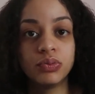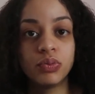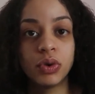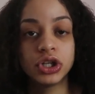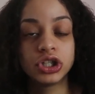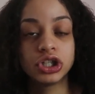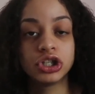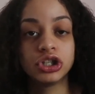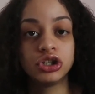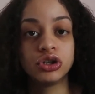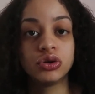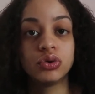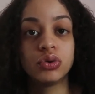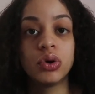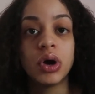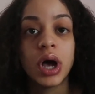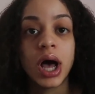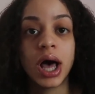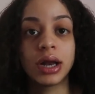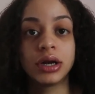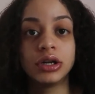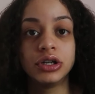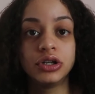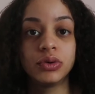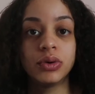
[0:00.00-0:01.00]
what to do,
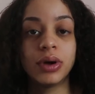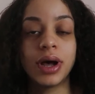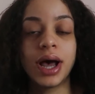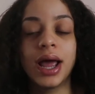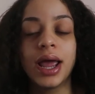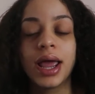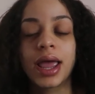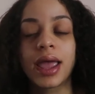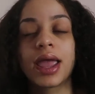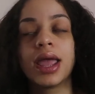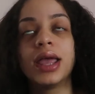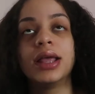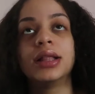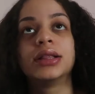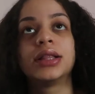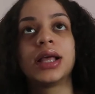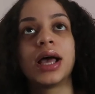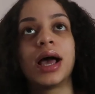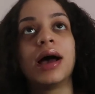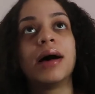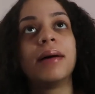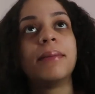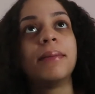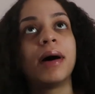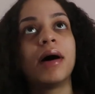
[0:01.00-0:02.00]
how to do it. I hate
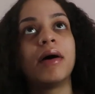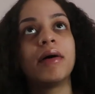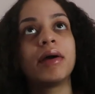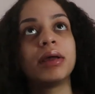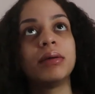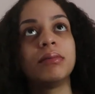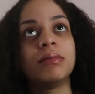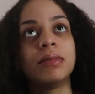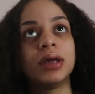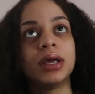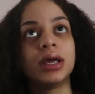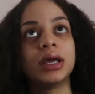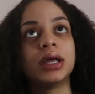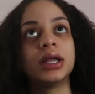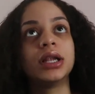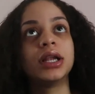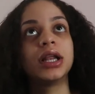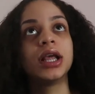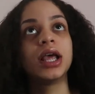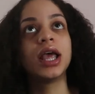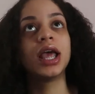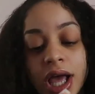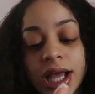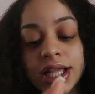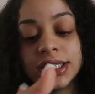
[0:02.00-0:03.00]
that about a man.
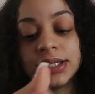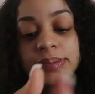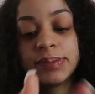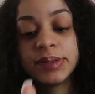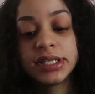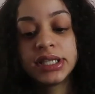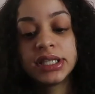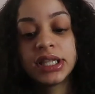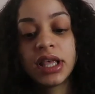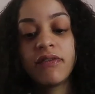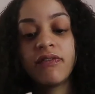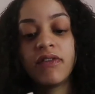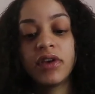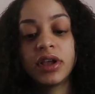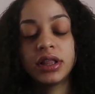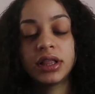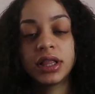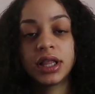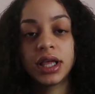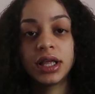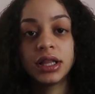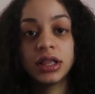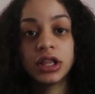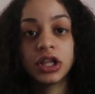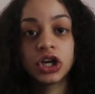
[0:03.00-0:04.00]
That specific
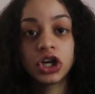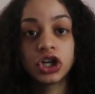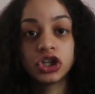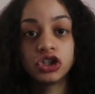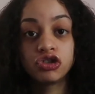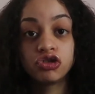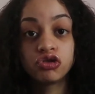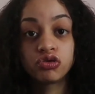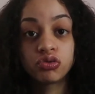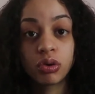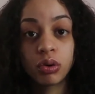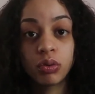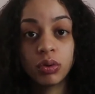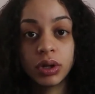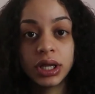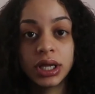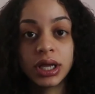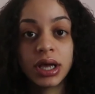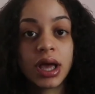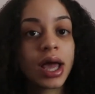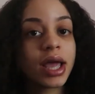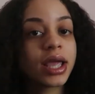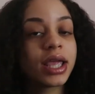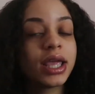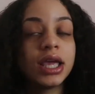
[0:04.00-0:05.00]
thing, the
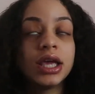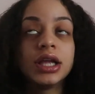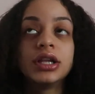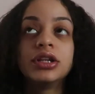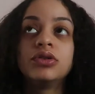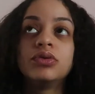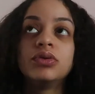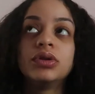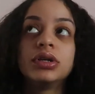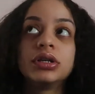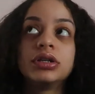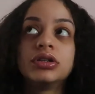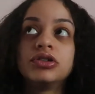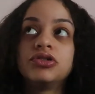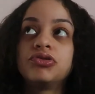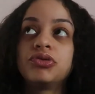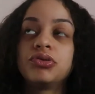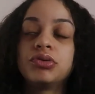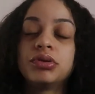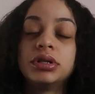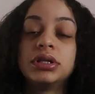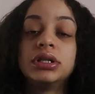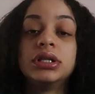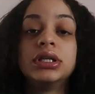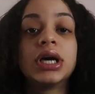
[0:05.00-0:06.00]
controlling, I can't do the
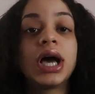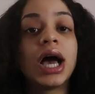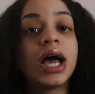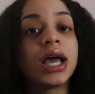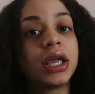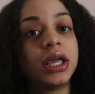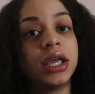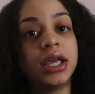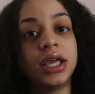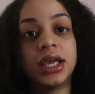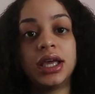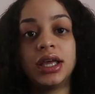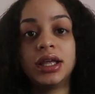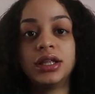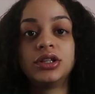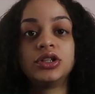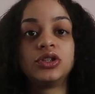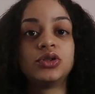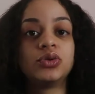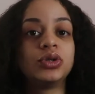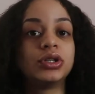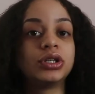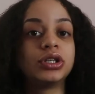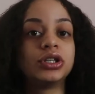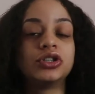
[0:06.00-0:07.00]
controlling. I can't
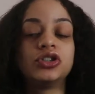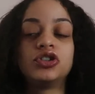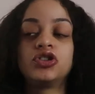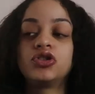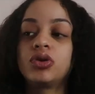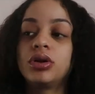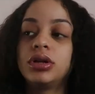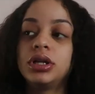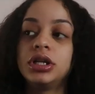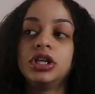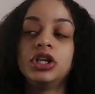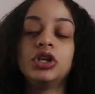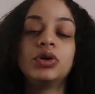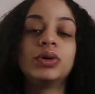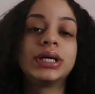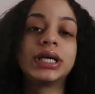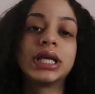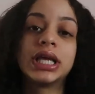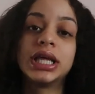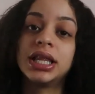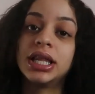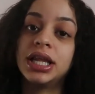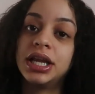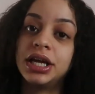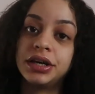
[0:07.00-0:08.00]
do the controlling. You'll
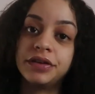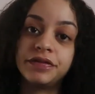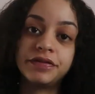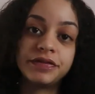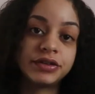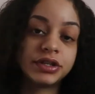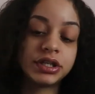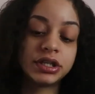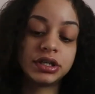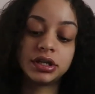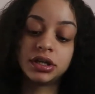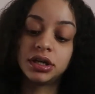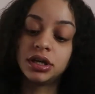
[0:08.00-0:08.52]
get left